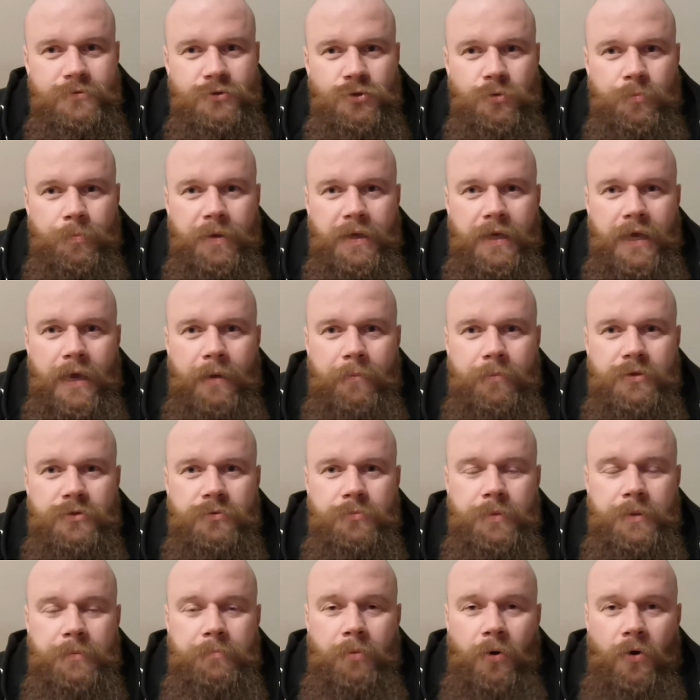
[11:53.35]
to be able
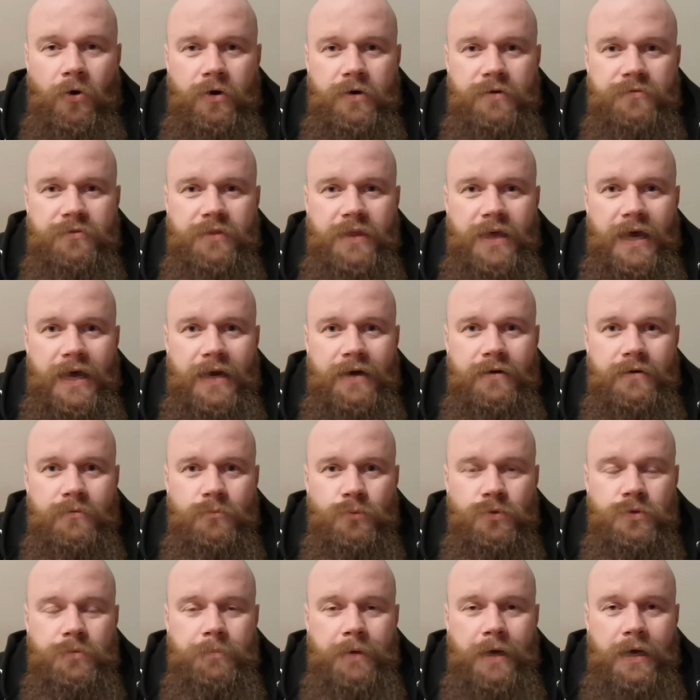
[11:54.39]
to be part of that
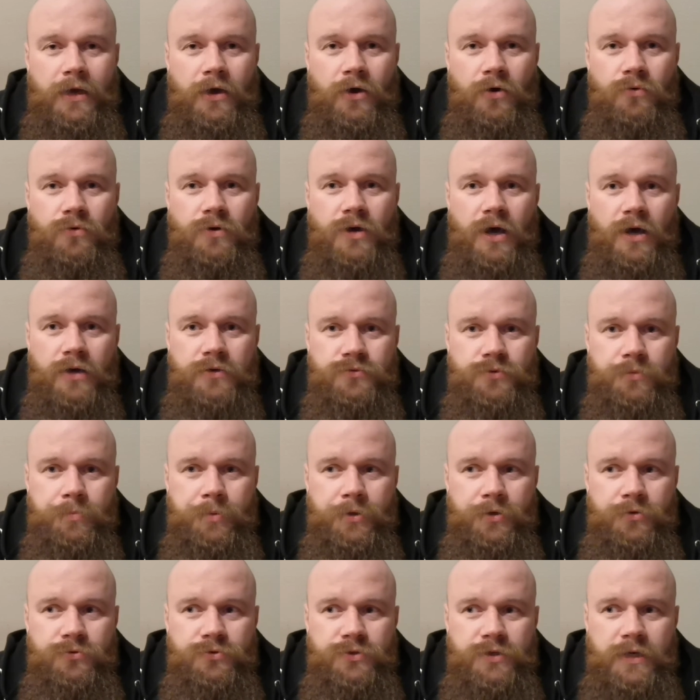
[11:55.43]
with my own
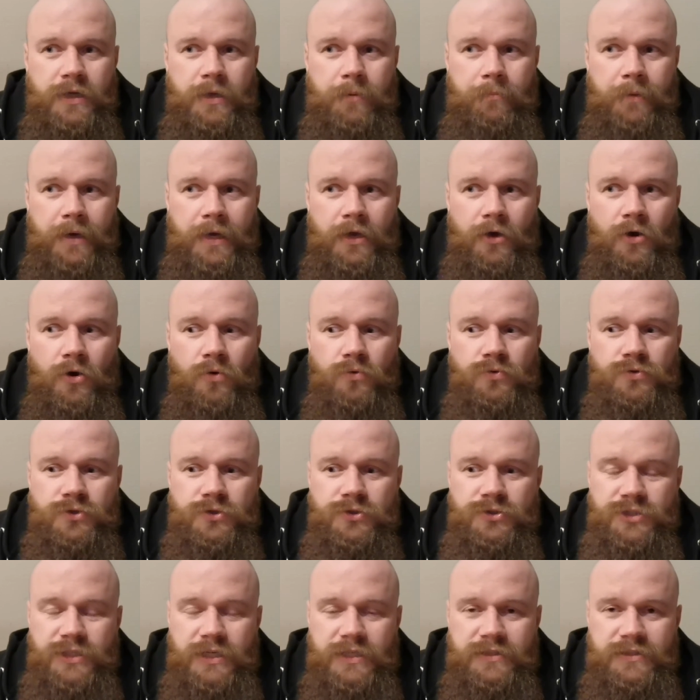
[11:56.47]
contribution and my own
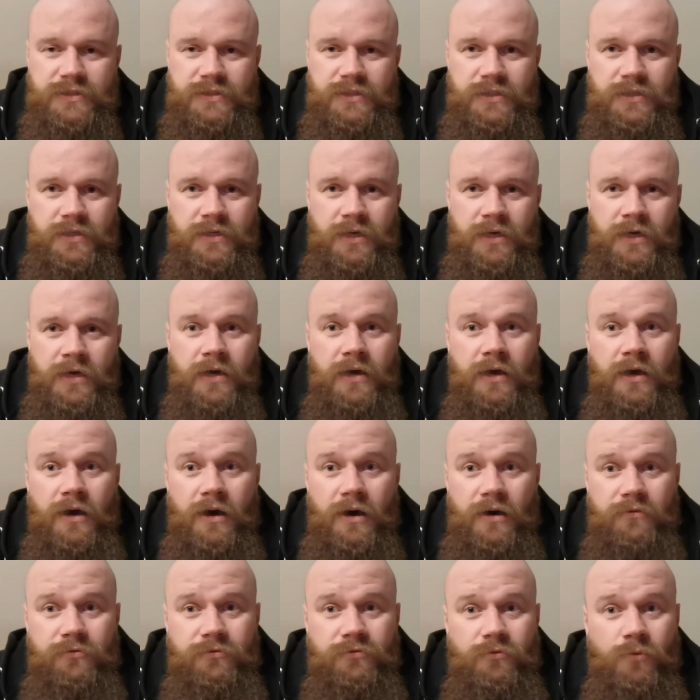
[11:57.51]
suggestion
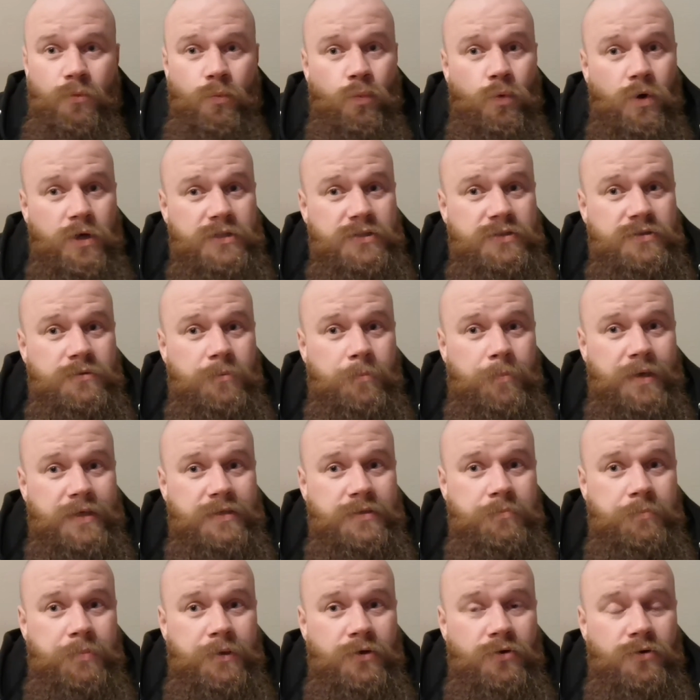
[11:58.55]
of what's the
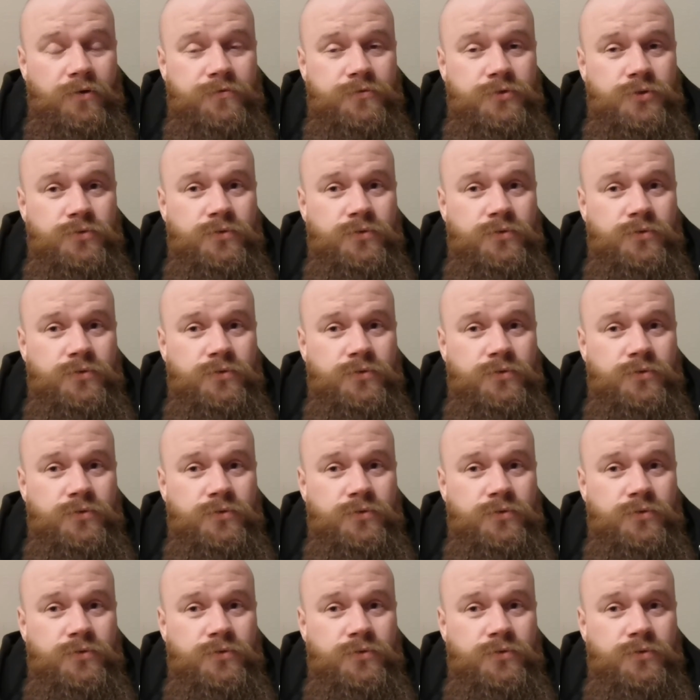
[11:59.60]
best beer of